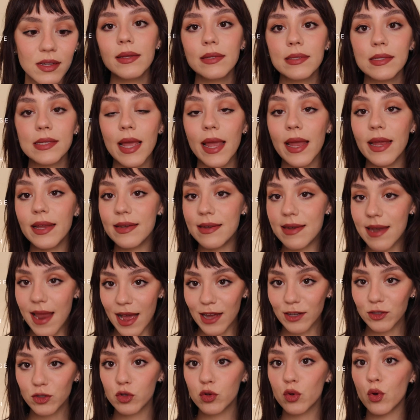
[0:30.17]
It's a
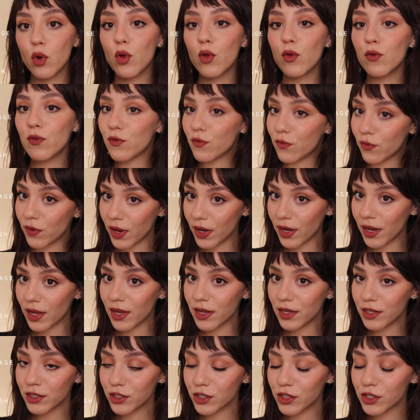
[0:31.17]
natural
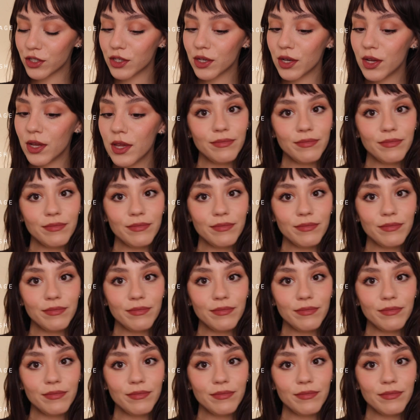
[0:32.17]
finish.